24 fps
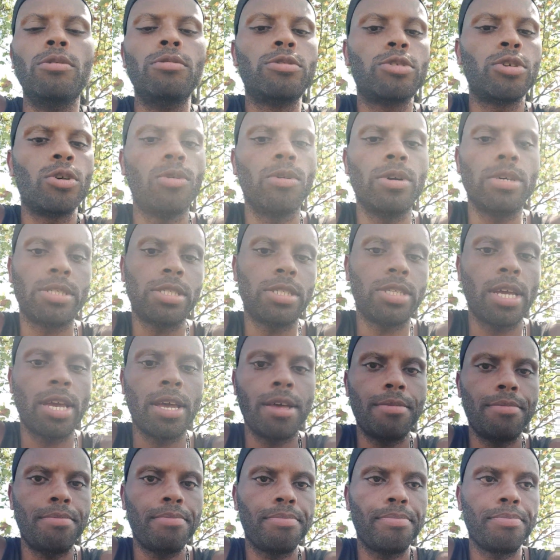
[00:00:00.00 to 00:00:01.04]
towards that,
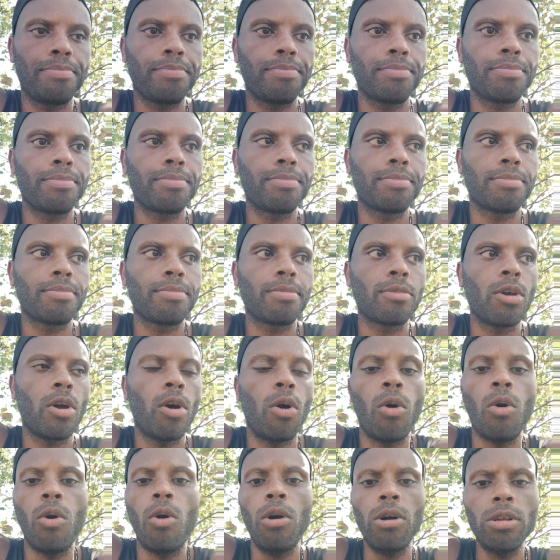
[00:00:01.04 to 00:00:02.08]

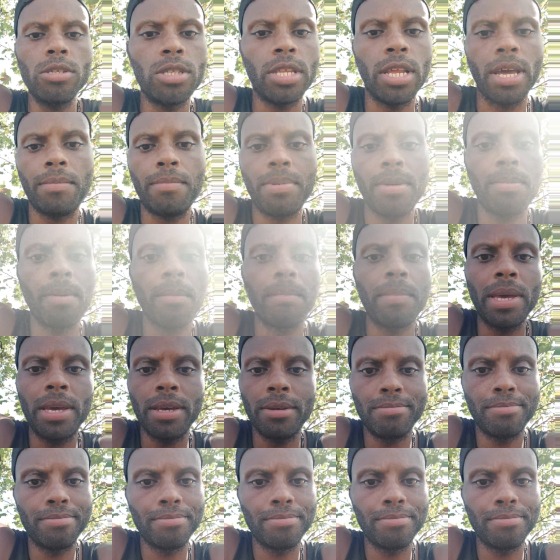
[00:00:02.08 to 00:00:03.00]
or let people be.